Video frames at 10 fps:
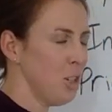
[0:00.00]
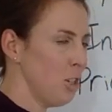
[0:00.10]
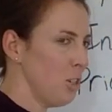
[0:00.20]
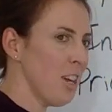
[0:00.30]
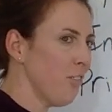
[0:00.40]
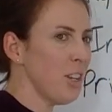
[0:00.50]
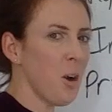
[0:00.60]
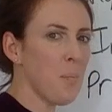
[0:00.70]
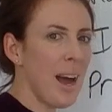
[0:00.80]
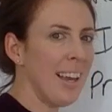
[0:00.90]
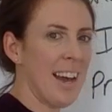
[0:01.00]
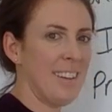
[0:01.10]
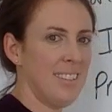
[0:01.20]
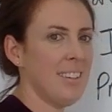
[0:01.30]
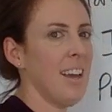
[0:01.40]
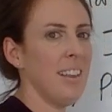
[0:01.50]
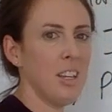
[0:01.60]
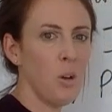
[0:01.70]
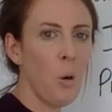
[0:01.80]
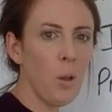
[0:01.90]
You definitely don't buy gas today.
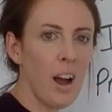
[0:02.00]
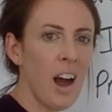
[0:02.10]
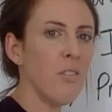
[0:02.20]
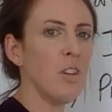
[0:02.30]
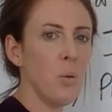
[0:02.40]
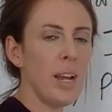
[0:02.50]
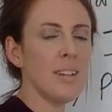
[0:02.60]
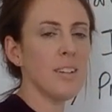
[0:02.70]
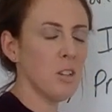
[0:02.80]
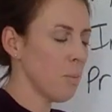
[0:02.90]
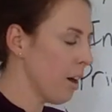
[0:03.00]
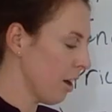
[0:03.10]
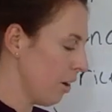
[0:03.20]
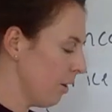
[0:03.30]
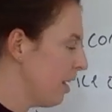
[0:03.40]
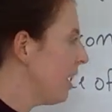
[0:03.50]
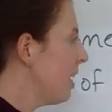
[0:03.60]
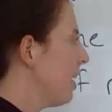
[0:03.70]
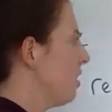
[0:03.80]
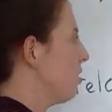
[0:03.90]
Like you hold off and you wait until tomorrow.
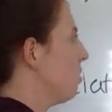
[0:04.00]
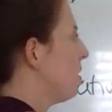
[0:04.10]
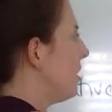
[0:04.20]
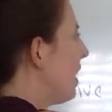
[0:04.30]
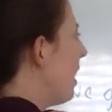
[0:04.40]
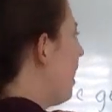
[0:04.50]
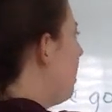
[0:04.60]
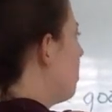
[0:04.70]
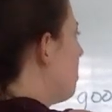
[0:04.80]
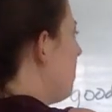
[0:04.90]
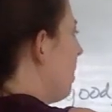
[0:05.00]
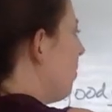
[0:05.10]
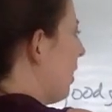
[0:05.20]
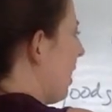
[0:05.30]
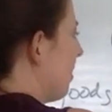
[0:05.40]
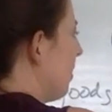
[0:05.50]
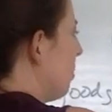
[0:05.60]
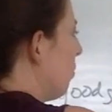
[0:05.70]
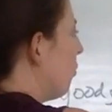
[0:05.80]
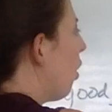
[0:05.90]
And so today your demand for gasoline
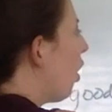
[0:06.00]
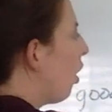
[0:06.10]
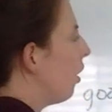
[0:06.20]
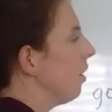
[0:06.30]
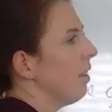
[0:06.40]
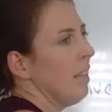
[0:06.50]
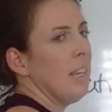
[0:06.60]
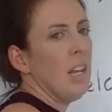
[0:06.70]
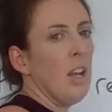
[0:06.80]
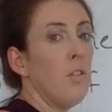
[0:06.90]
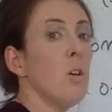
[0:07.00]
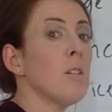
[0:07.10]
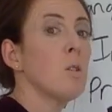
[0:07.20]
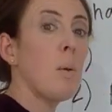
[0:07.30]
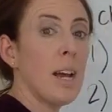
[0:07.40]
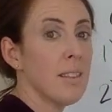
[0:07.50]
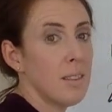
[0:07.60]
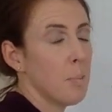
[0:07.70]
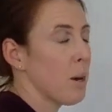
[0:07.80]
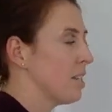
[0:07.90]
would fall if you expect
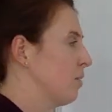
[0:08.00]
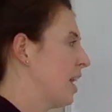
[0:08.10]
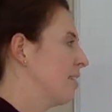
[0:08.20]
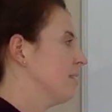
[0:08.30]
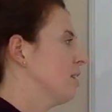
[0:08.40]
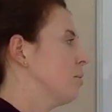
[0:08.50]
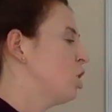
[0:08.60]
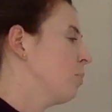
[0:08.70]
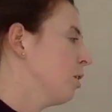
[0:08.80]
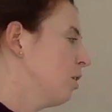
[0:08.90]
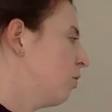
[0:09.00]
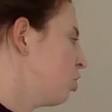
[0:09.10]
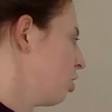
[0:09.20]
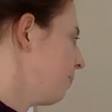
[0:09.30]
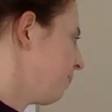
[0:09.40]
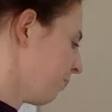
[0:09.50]
the price of gasoline to be cheaper in the future.